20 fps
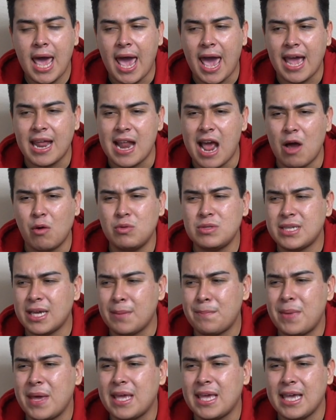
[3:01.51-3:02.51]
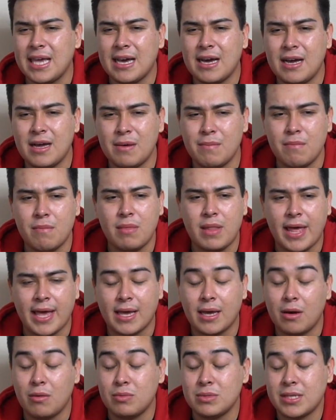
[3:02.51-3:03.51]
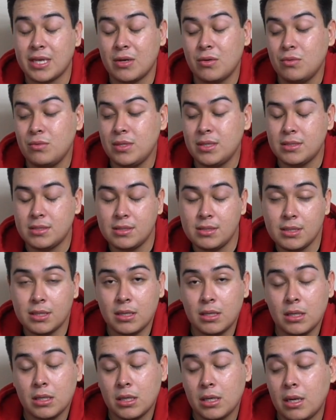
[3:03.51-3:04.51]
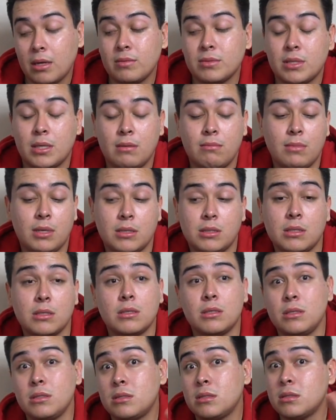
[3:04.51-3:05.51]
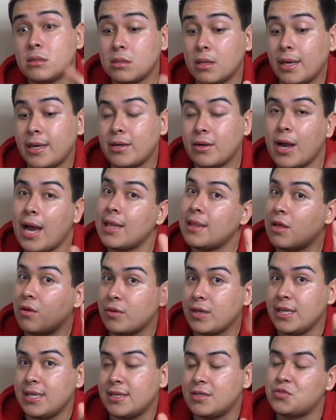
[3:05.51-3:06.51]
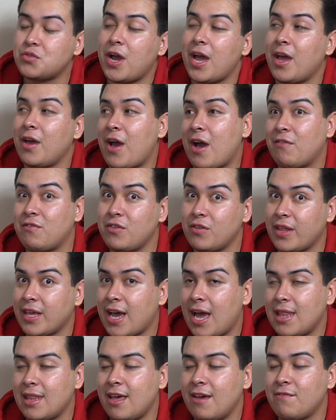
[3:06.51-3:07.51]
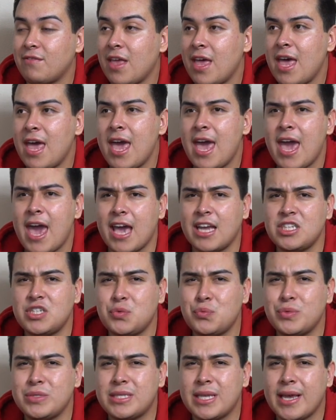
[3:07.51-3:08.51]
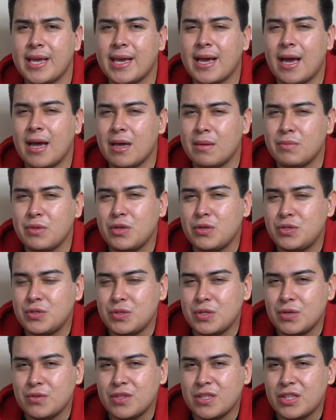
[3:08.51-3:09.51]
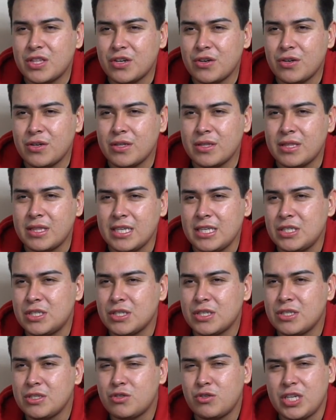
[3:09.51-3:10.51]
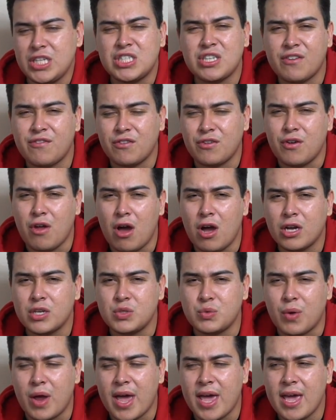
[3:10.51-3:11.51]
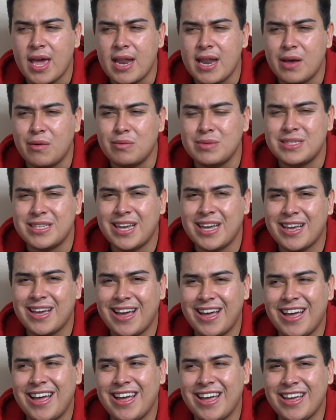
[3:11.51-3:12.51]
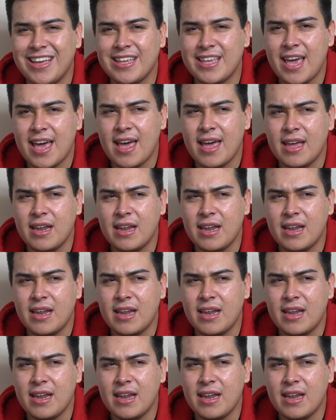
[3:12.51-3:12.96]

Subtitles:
And I was like picking like I was like, oh, this looks good. I was like, I'm about to eat this later. I low-key did try it after like I left. And she was like, you do know that these treats are for dogs, right? And I was like, ha ha ha, yeah.